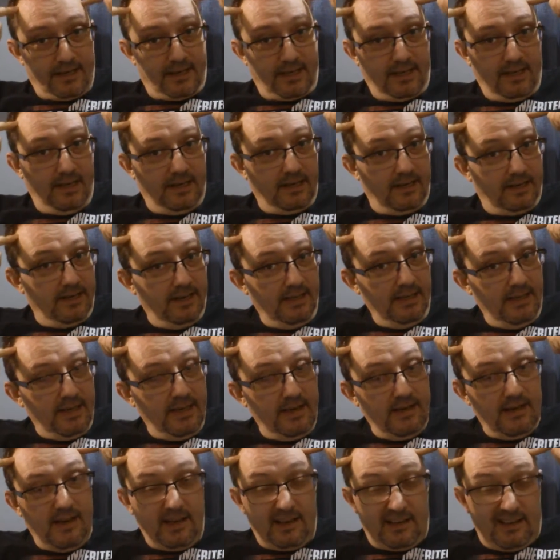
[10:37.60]
Kicked
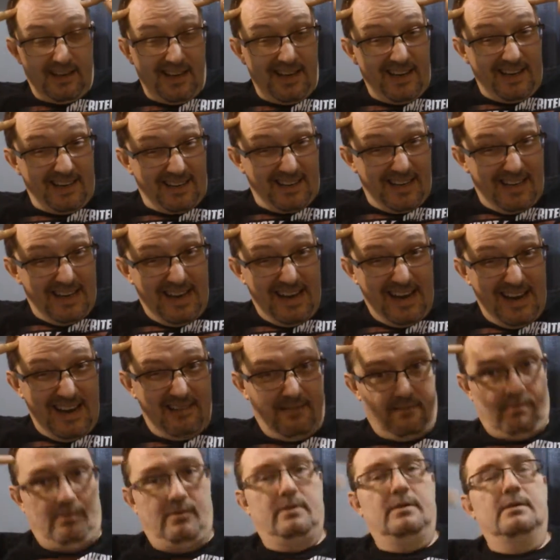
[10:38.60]
in. It kicked
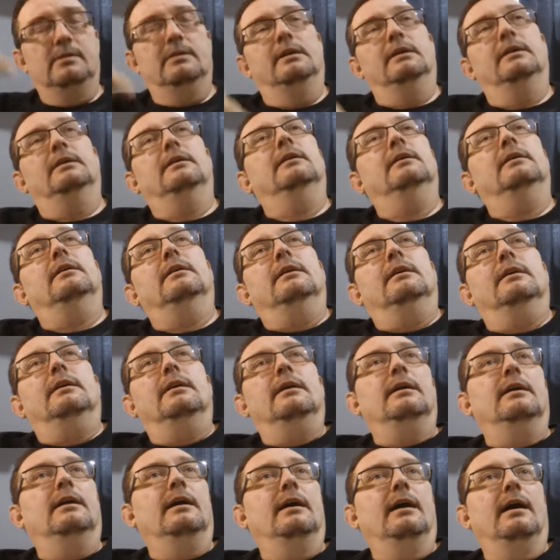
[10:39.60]
in.
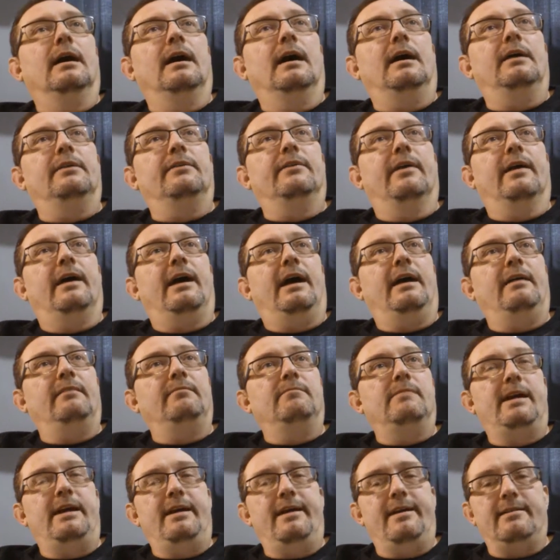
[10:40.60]
I was like,
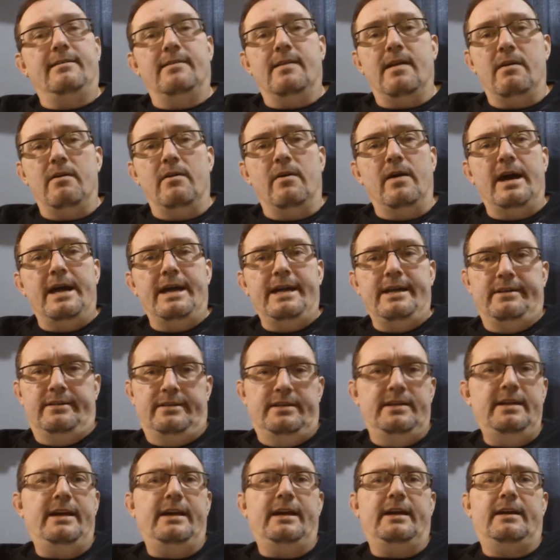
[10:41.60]
heck no, I ain't
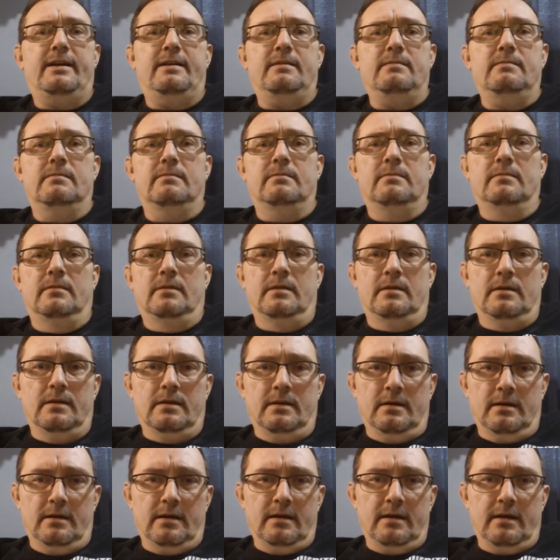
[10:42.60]
chicken.
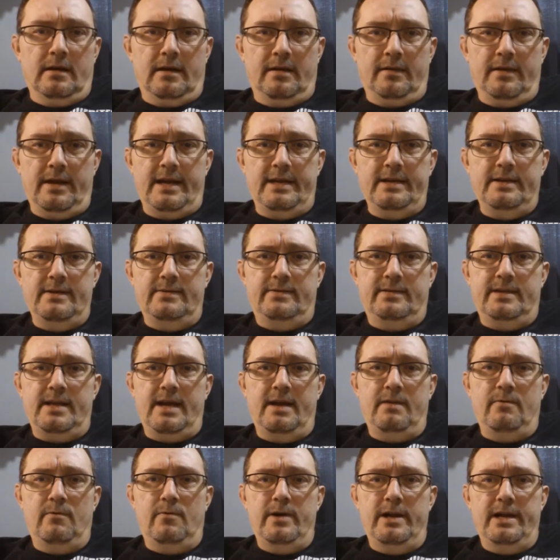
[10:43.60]
I was like, you
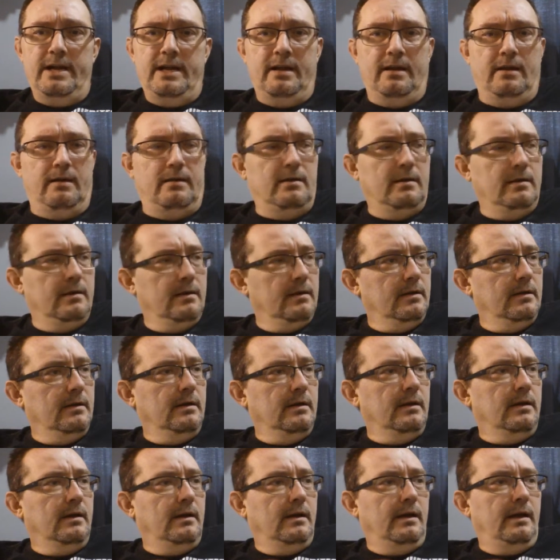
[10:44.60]
say when?
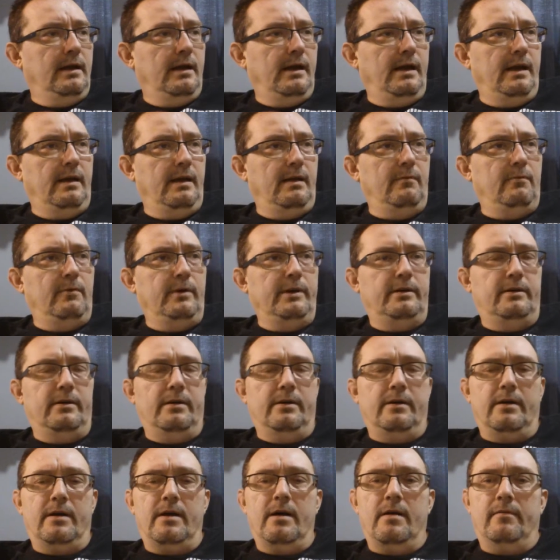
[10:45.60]
And we
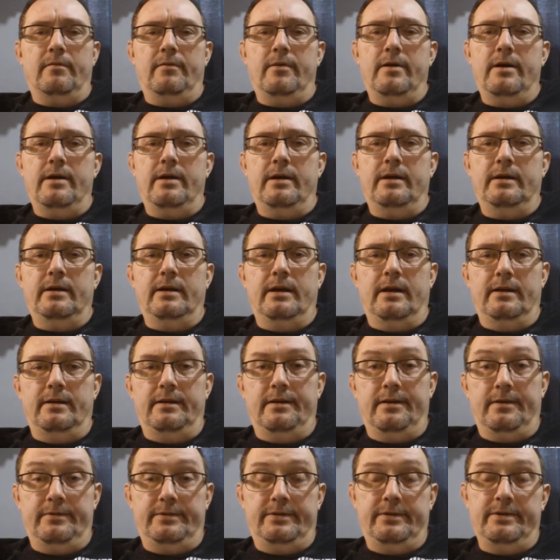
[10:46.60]
took off running, and
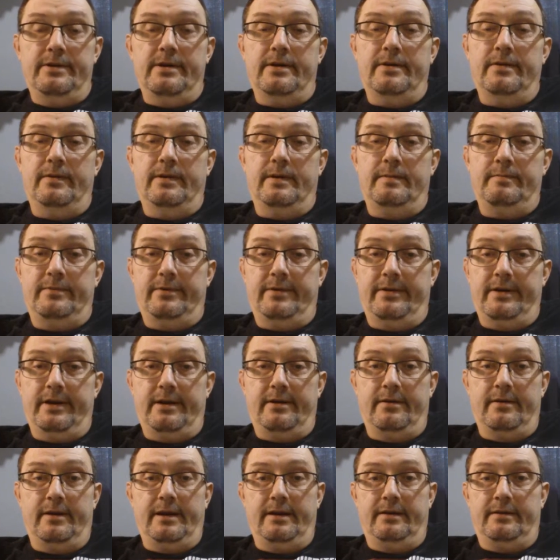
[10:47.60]
don't you know, them
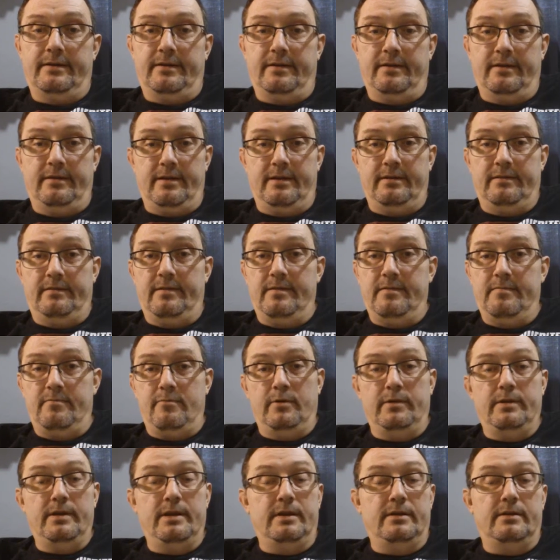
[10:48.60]
cigarettes, that's
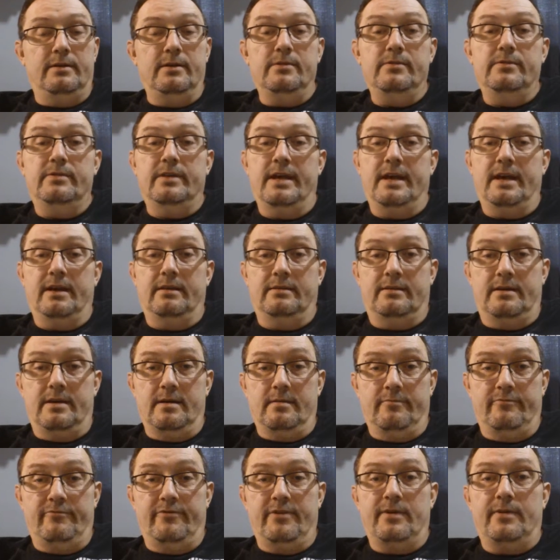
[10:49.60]
within 2 seconds,
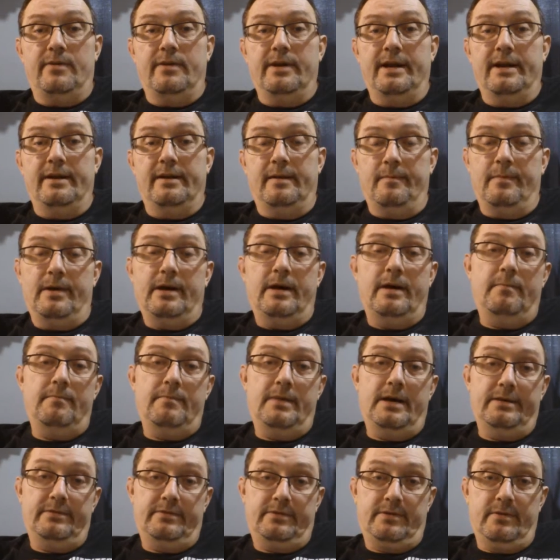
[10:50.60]
come falling out the bottom of
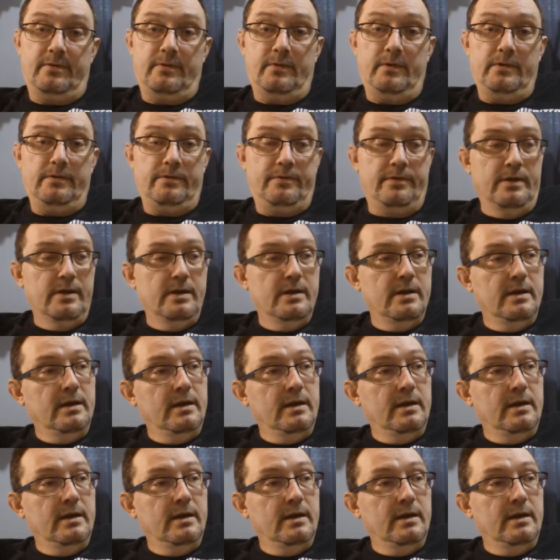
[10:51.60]
my shorts,